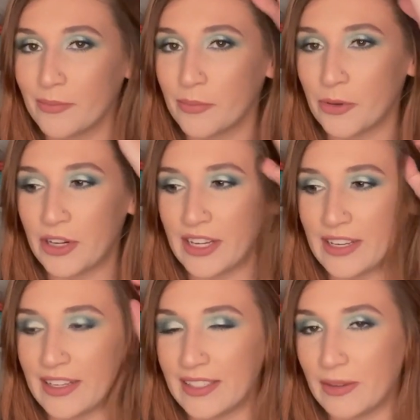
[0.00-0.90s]

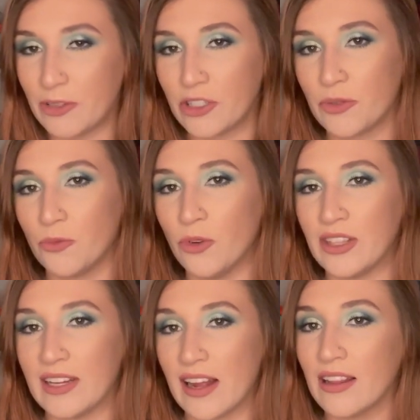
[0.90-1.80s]
pretty easy, which is one
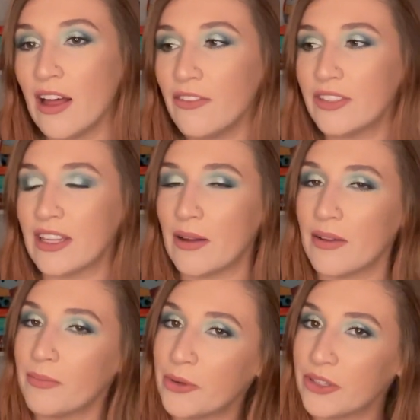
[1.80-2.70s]
thing that I love, is
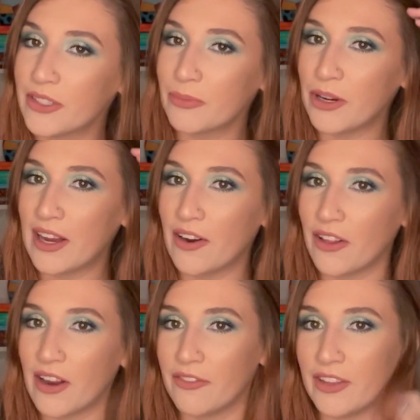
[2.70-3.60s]
that books bring out a
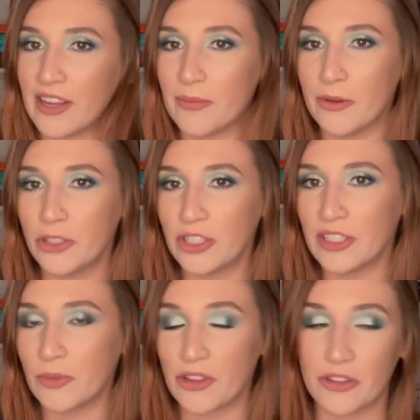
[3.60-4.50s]
lot of like
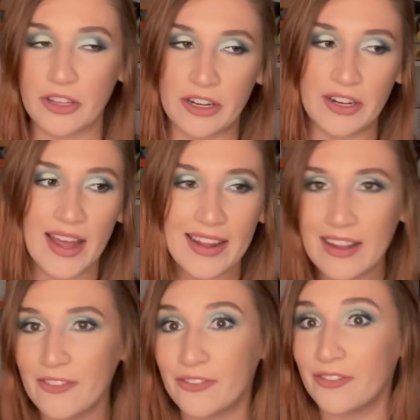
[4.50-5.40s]
emotions, whether they're
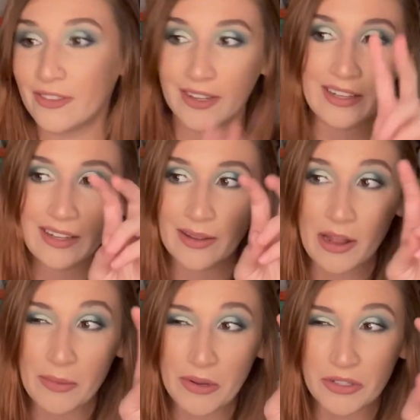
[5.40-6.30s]
negative
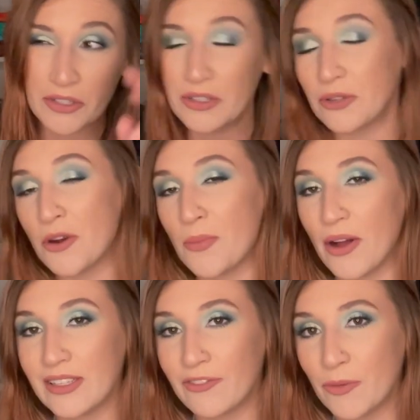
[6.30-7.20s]
emotions or
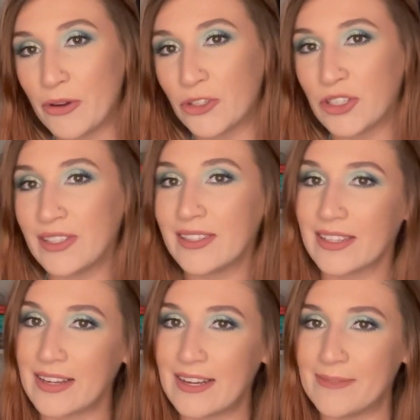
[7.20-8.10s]
positive
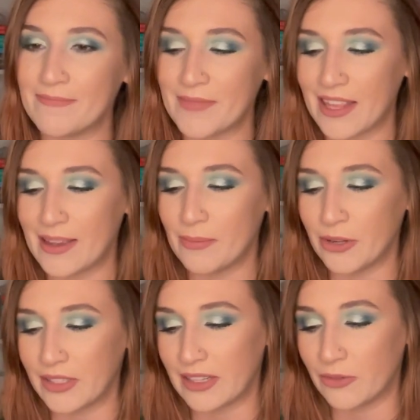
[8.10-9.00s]
emotions. I think
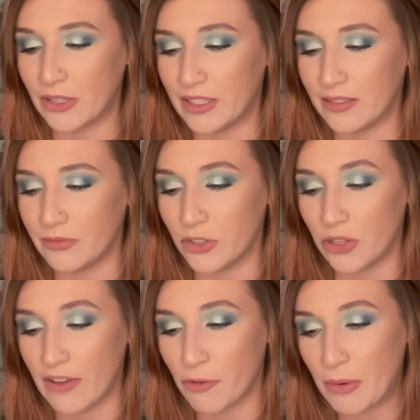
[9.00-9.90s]
books can really do
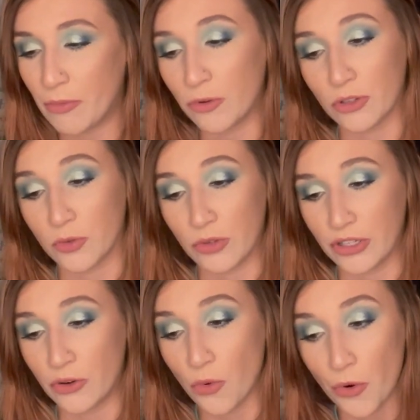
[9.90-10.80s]
that for people, which is
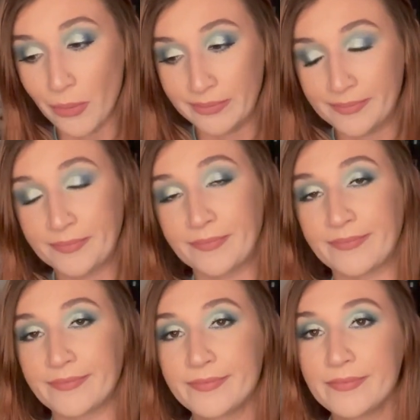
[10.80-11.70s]
really cool.
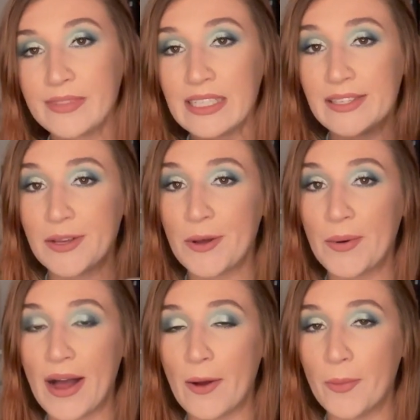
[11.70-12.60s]

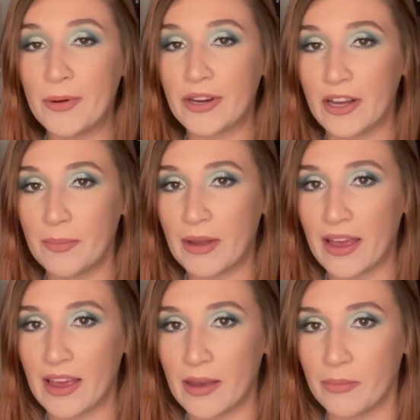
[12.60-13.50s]
So I will put up
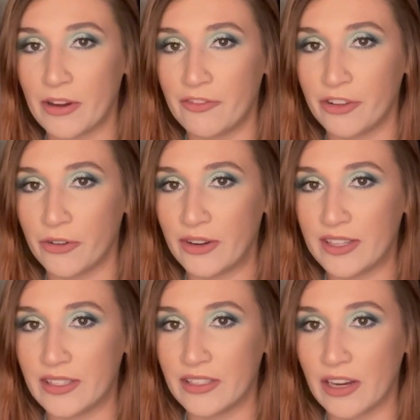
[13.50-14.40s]
a brief
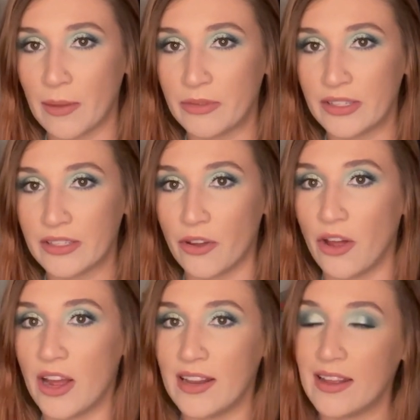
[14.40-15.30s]
Goodreads synopsis
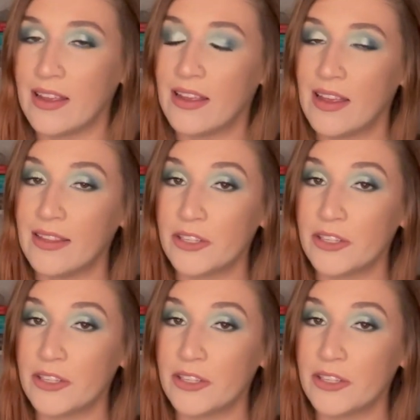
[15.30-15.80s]
on the